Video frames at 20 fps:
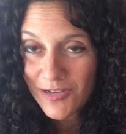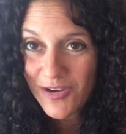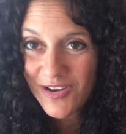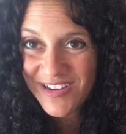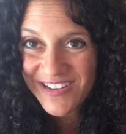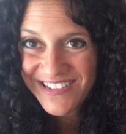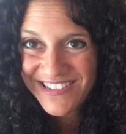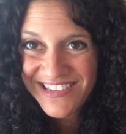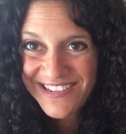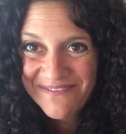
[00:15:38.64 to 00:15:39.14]

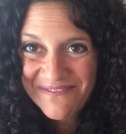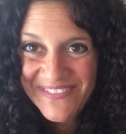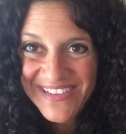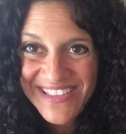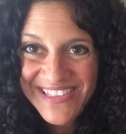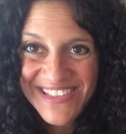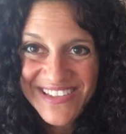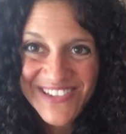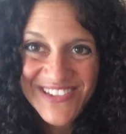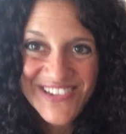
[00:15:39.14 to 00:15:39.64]
going to
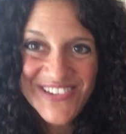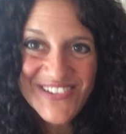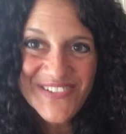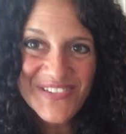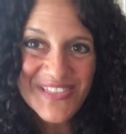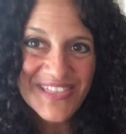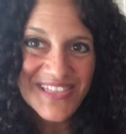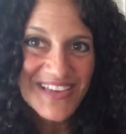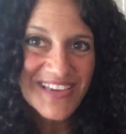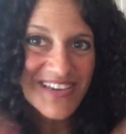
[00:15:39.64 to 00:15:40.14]
be the
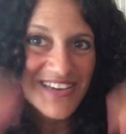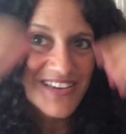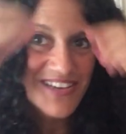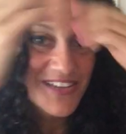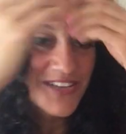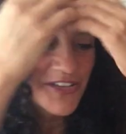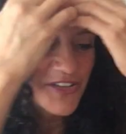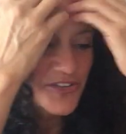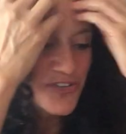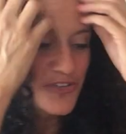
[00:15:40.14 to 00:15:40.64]
new
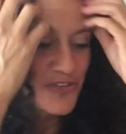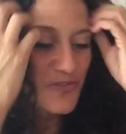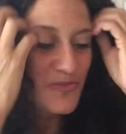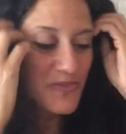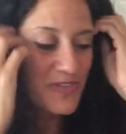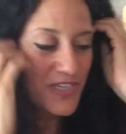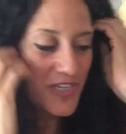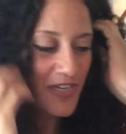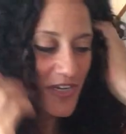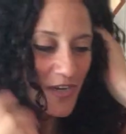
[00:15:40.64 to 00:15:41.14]
thing.
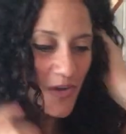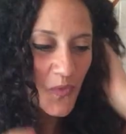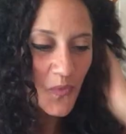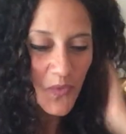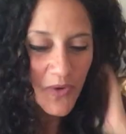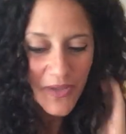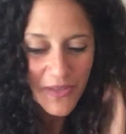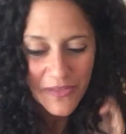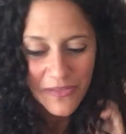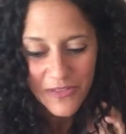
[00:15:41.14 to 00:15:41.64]
Union
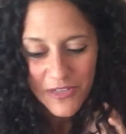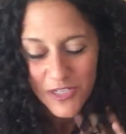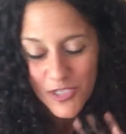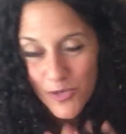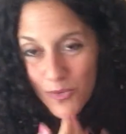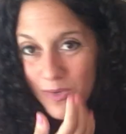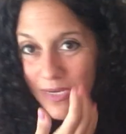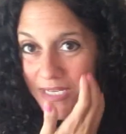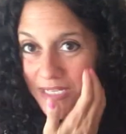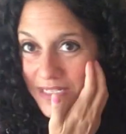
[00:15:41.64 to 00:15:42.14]
with the
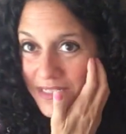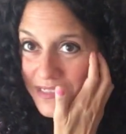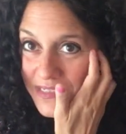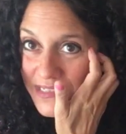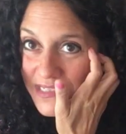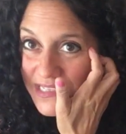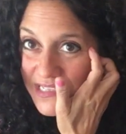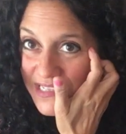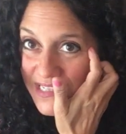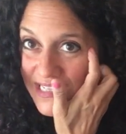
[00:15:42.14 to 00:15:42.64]

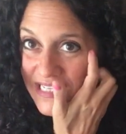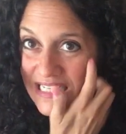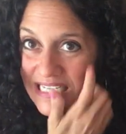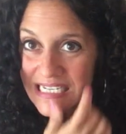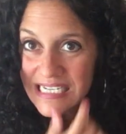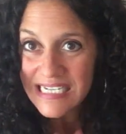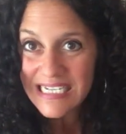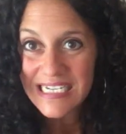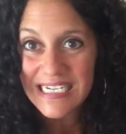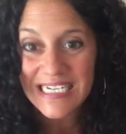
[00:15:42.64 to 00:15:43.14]
twins.
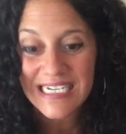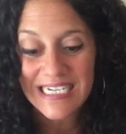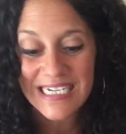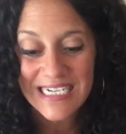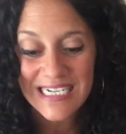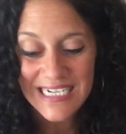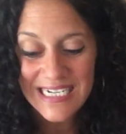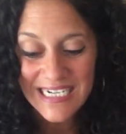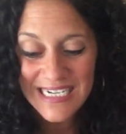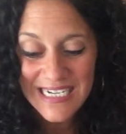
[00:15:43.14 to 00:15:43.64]

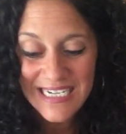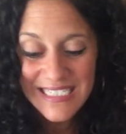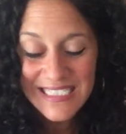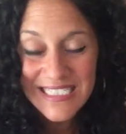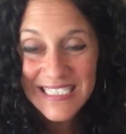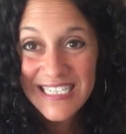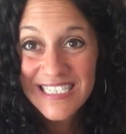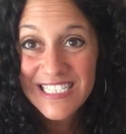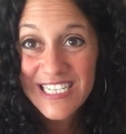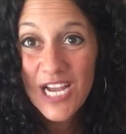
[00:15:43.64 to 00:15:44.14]

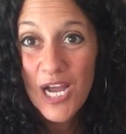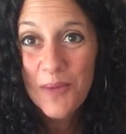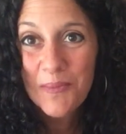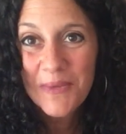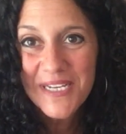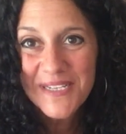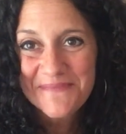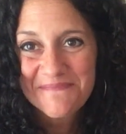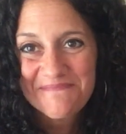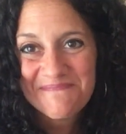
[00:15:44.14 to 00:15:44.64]
That's
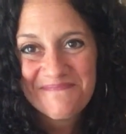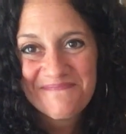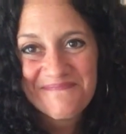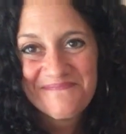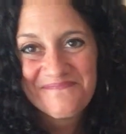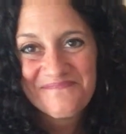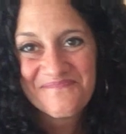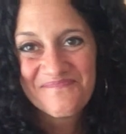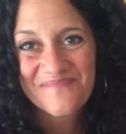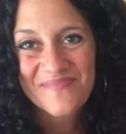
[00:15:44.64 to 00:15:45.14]
coming.
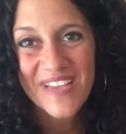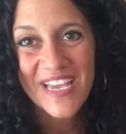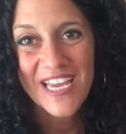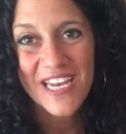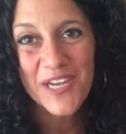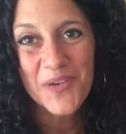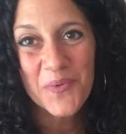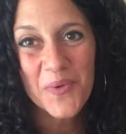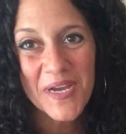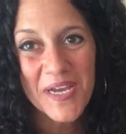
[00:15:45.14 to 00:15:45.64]

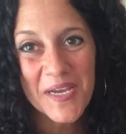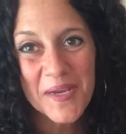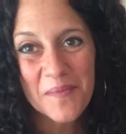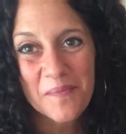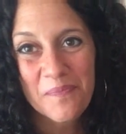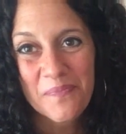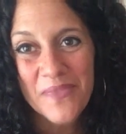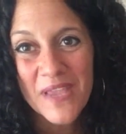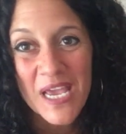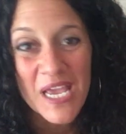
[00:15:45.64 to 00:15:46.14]
Anyway,